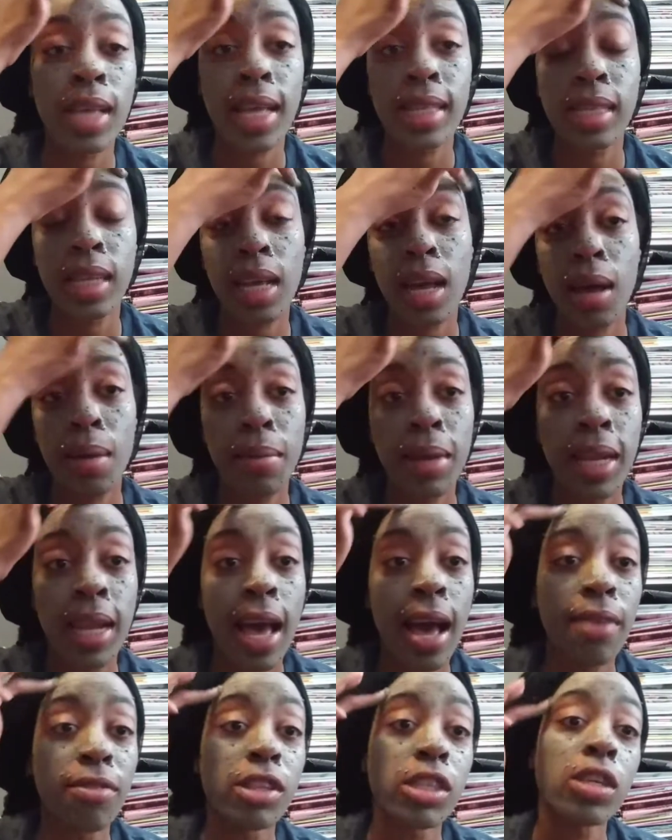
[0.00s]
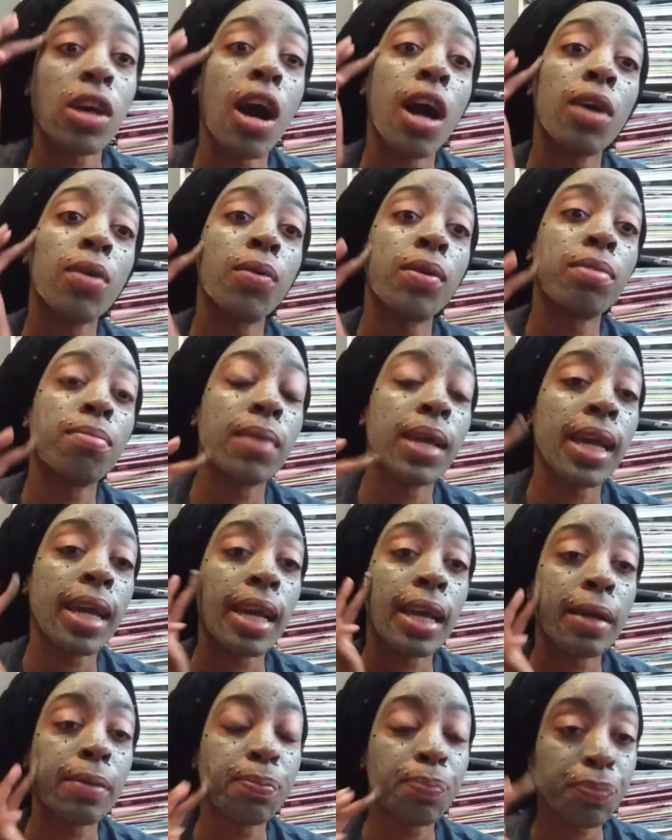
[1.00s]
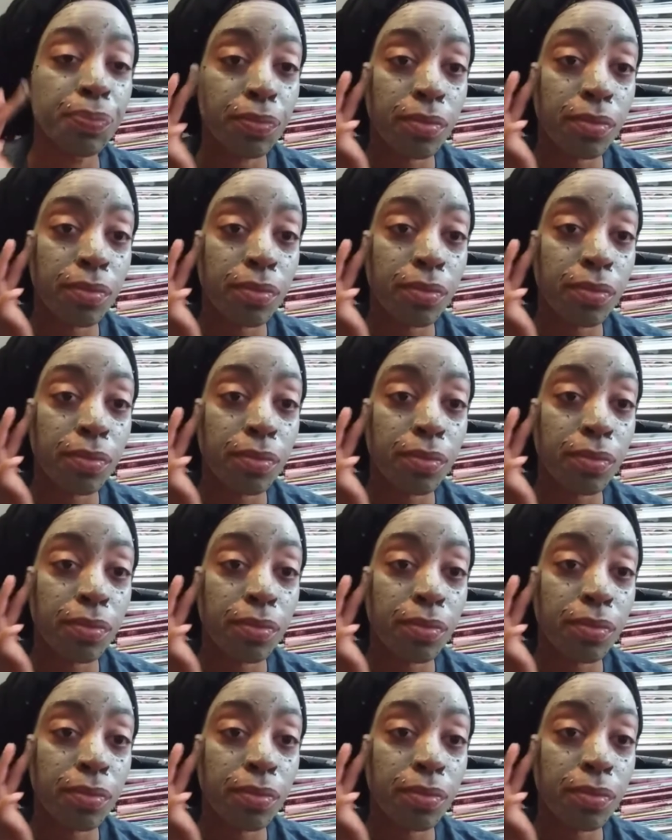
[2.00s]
had to come in and have a talk with me.